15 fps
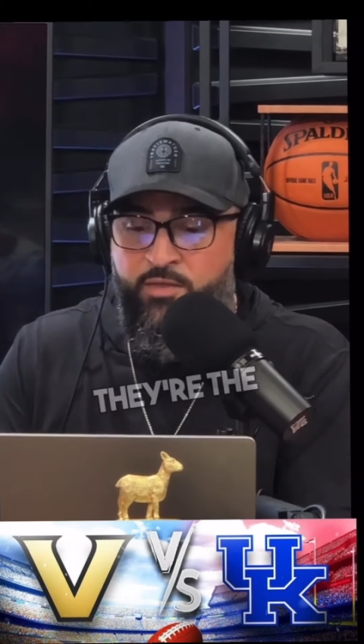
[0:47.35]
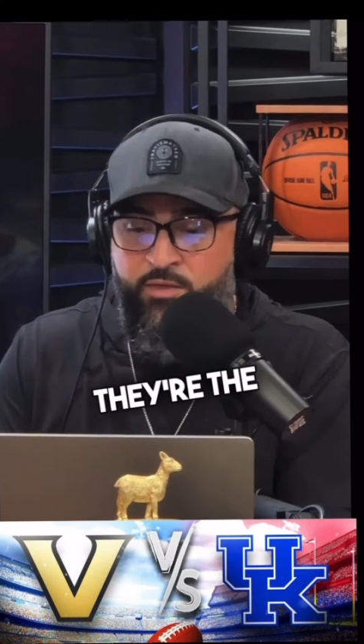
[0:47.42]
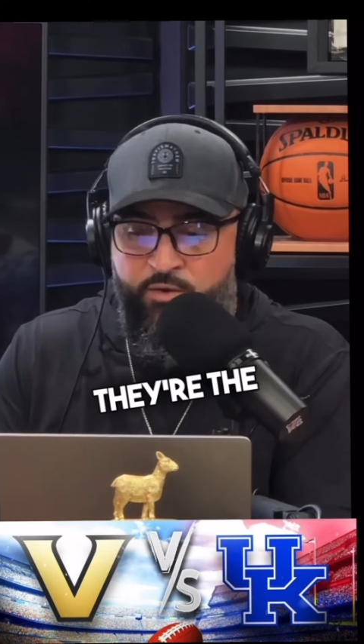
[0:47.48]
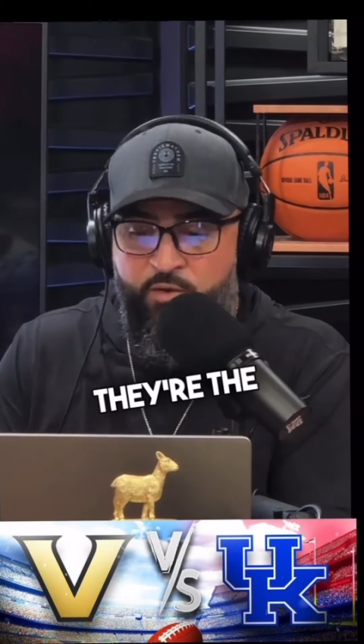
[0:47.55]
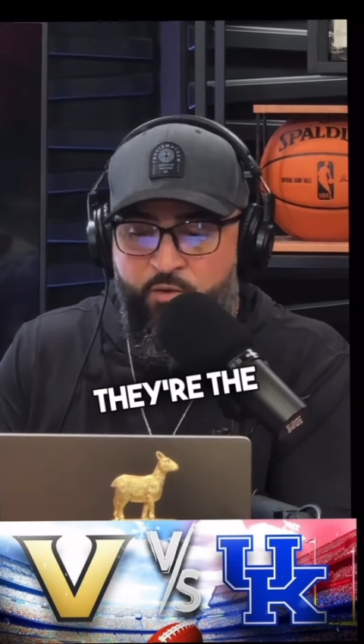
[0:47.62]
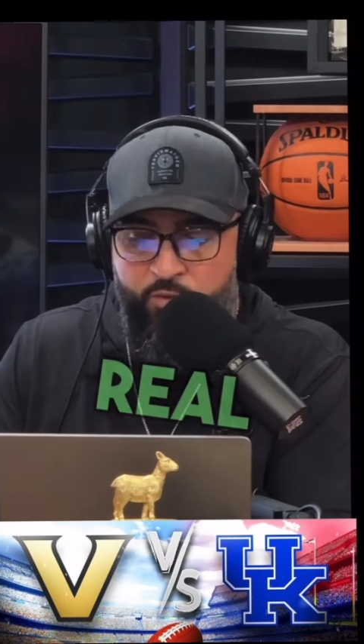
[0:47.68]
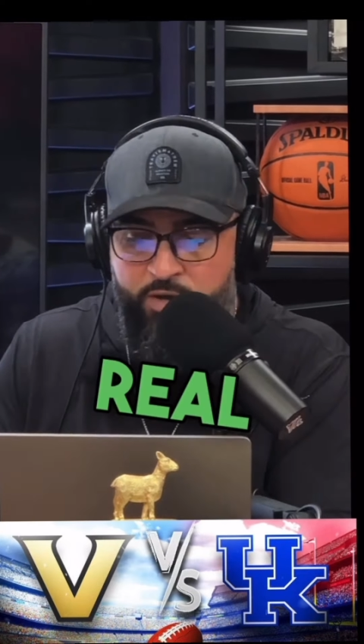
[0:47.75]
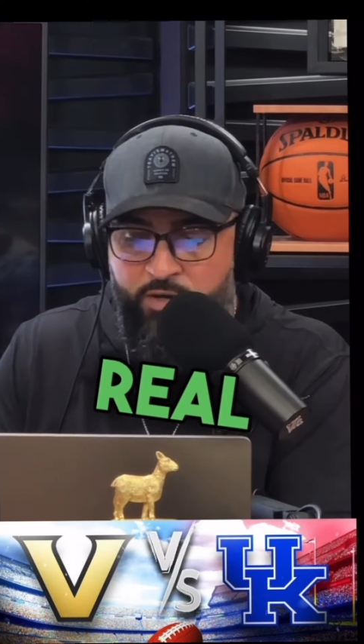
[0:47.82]
They're
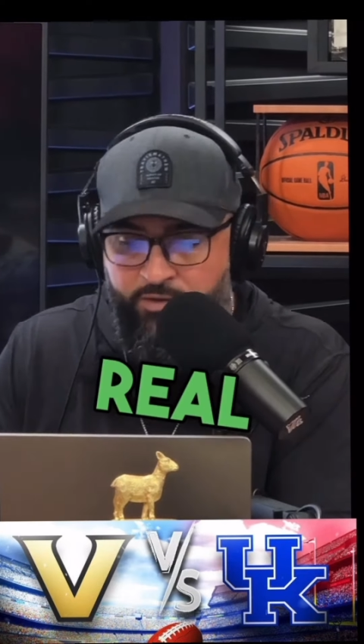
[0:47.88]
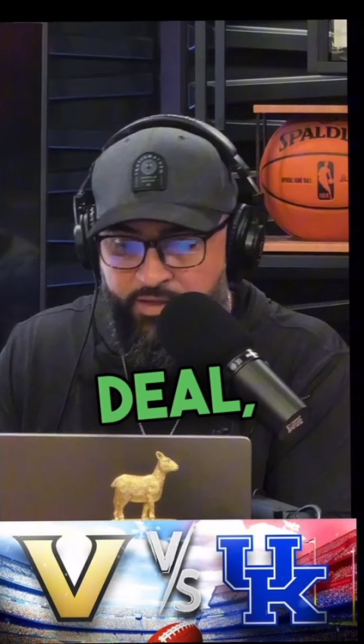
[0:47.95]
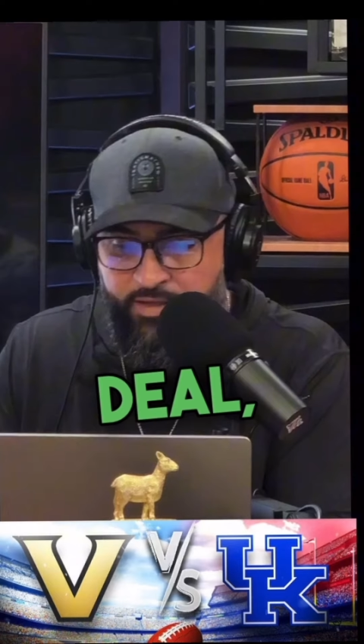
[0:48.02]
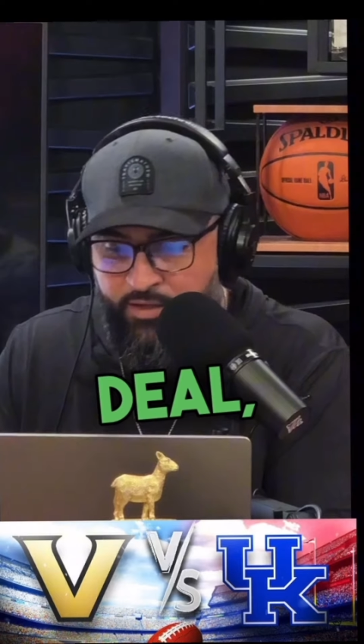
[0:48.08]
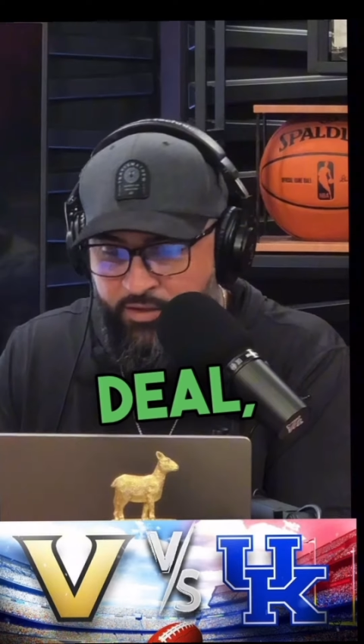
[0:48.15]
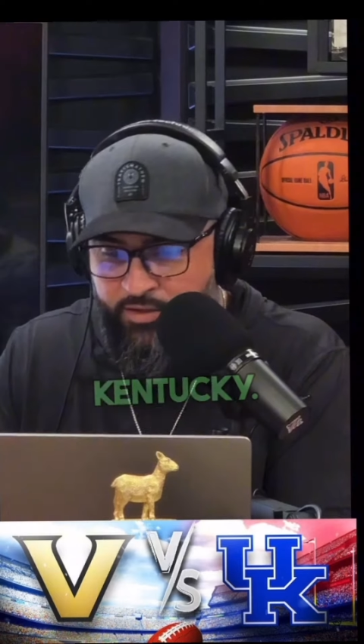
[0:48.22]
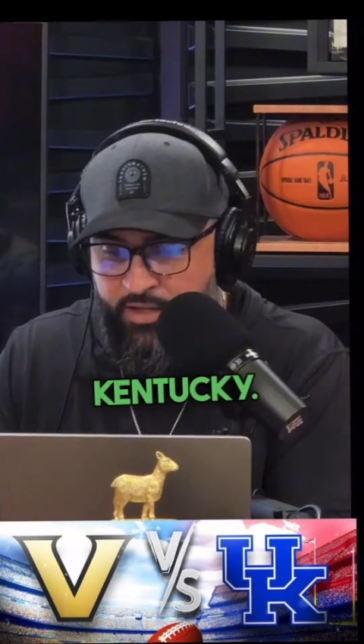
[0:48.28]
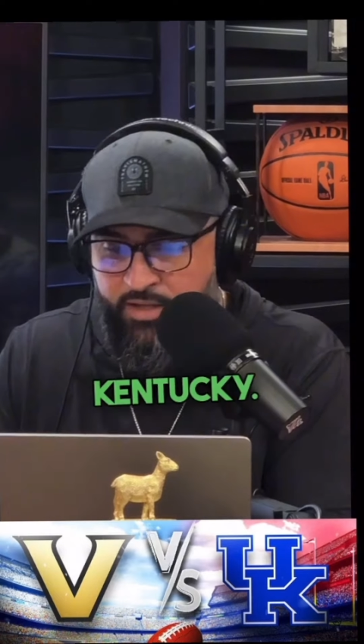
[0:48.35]
the real
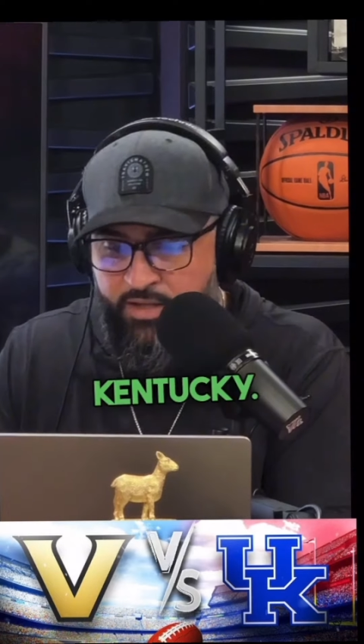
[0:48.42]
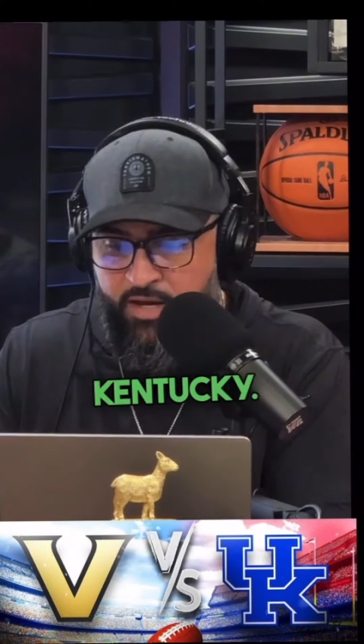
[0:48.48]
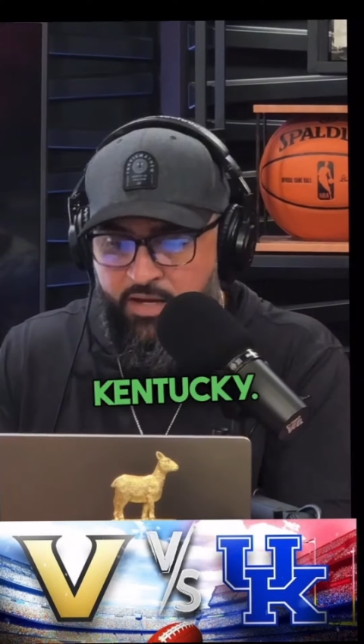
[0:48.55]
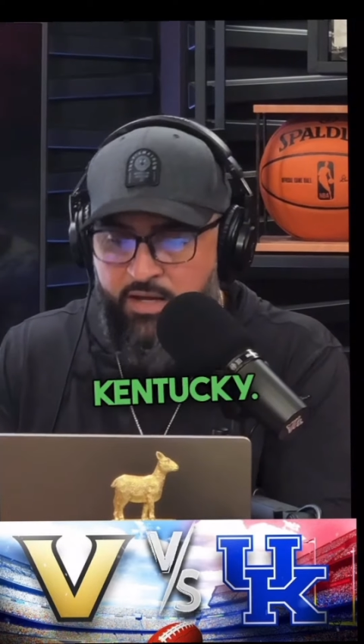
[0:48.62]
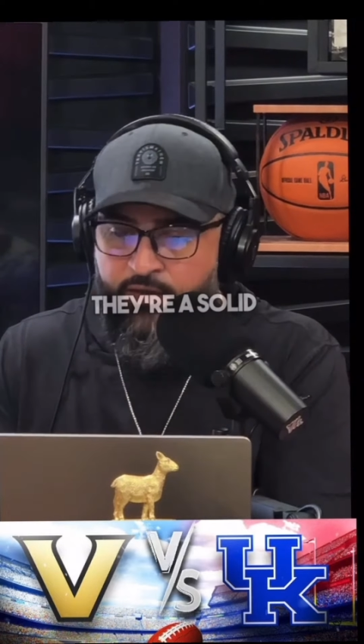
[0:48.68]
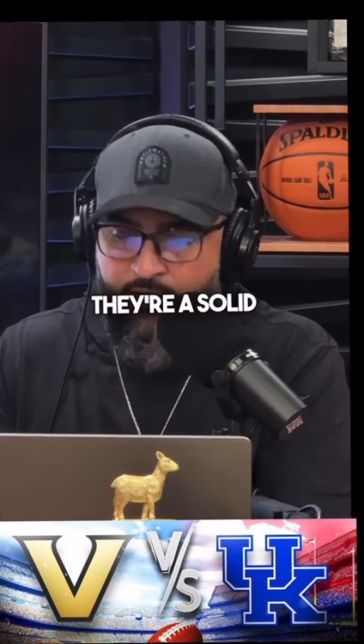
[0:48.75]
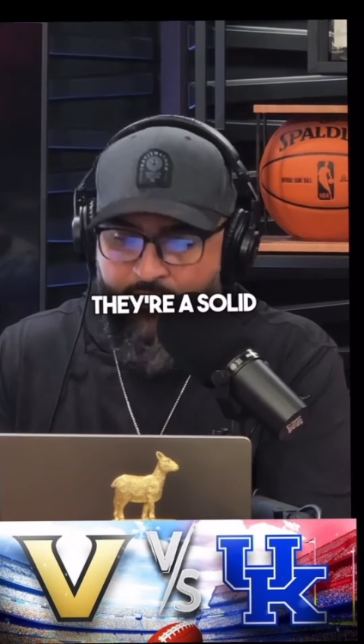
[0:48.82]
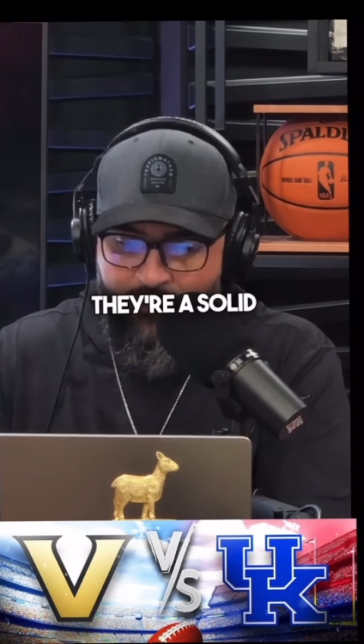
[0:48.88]
deal,
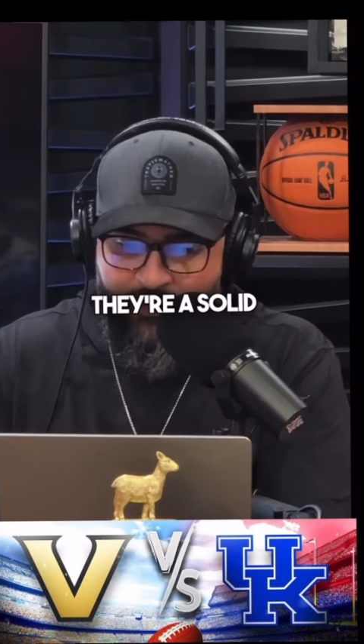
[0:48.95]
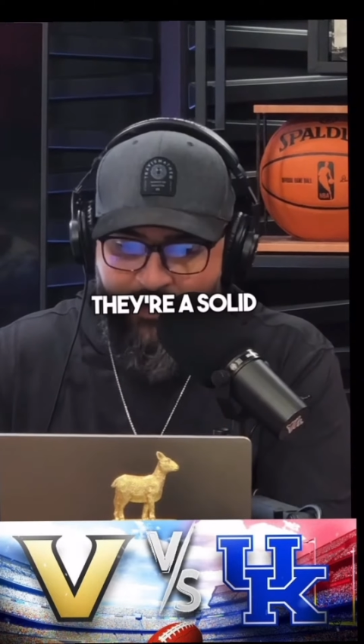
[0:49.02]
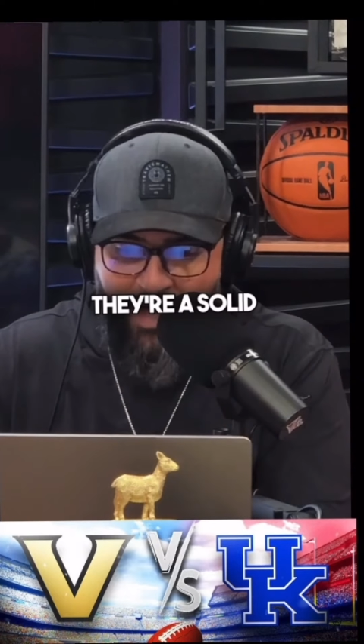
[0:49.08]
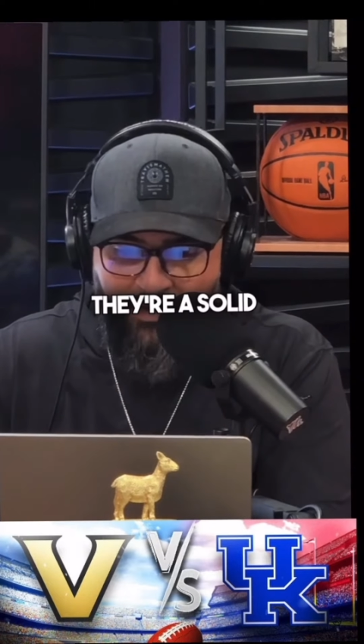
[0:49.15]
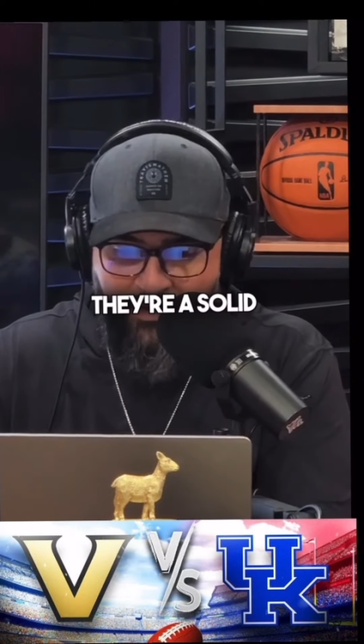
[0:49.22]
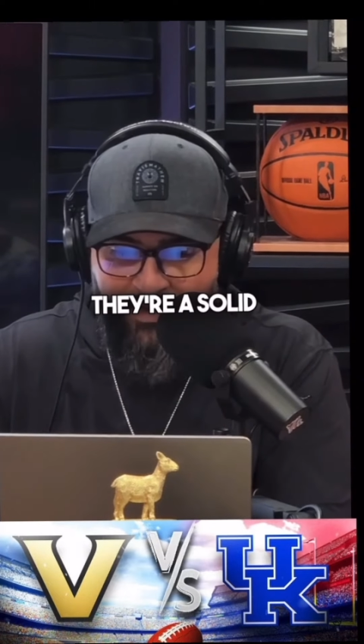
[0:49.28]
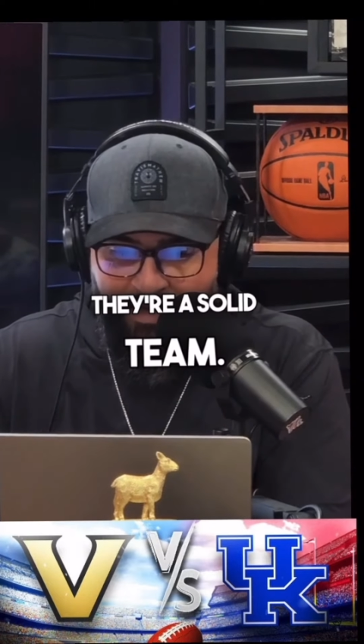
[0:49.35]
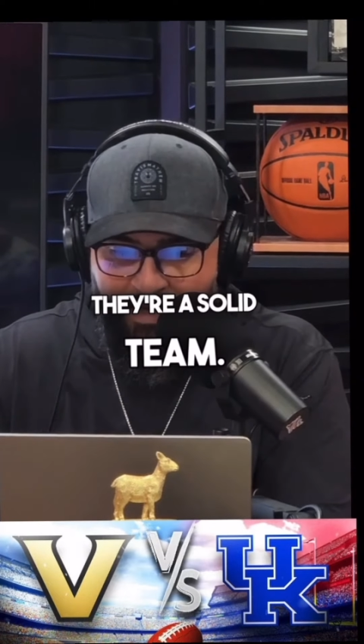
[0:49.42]
Kentucky. They're a
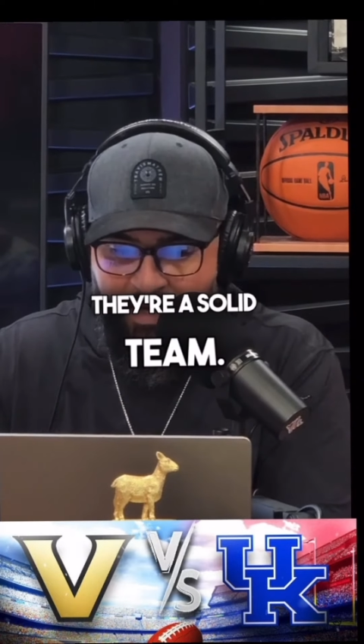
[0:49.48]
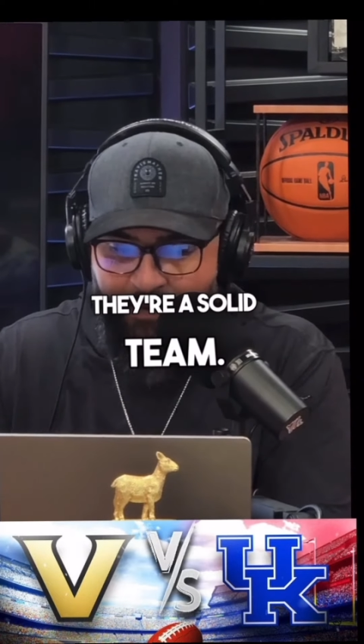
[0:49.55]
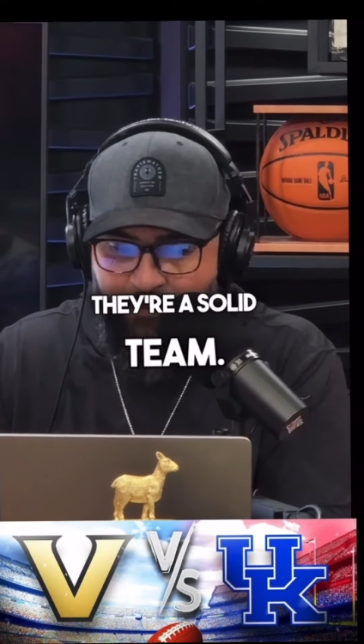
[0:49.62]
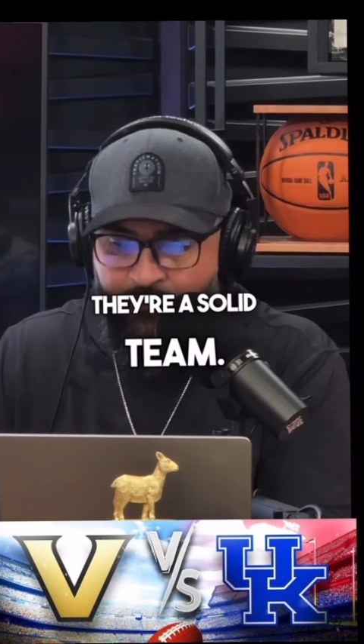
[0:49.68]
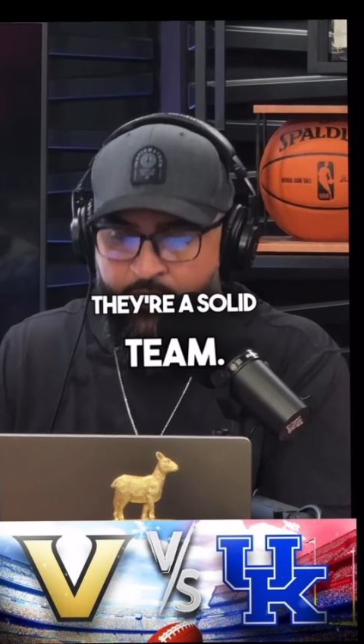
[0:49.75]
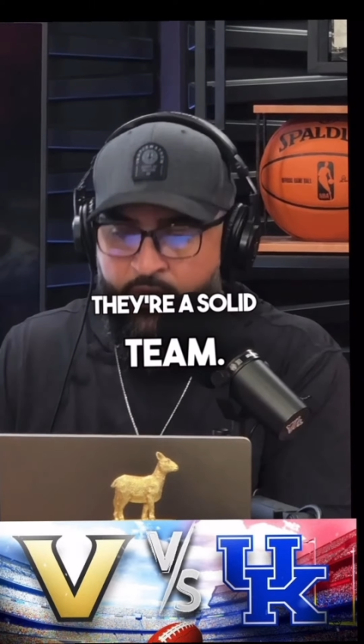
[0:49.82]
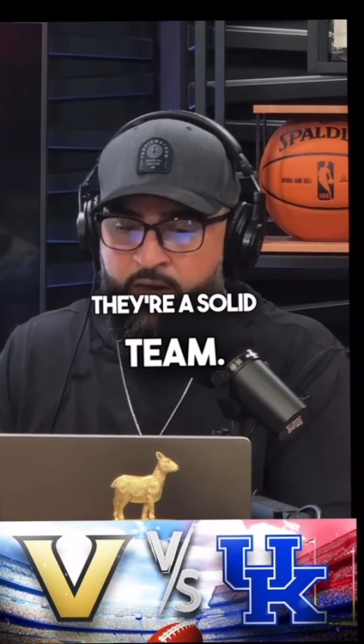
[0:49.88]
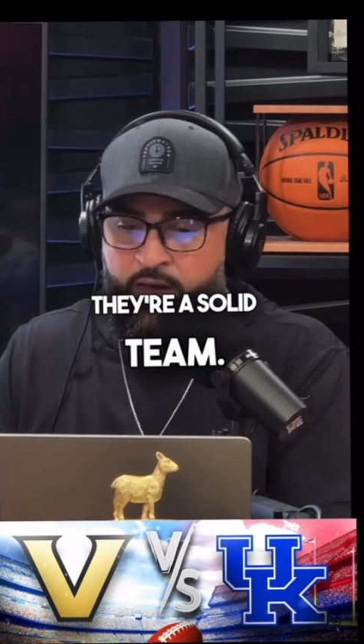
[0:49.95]
solid team.